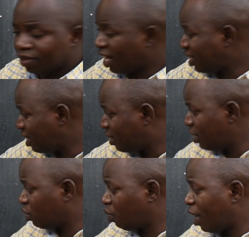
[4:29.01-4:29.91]
That is
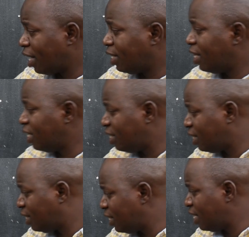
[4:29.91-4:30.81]
C squared. This is
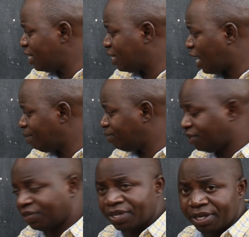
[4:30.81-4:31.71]
C times
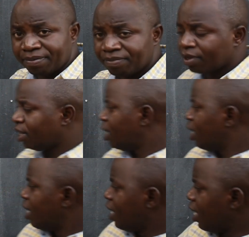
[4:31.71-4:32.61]
C.
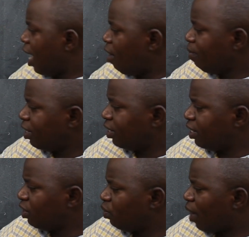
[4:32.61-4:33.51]
Here, how many
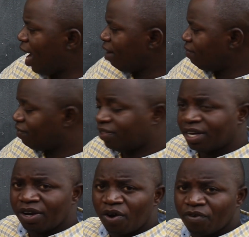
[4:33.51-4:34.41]
C's do I have?
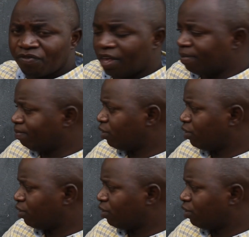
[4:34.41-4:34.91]
3 of them.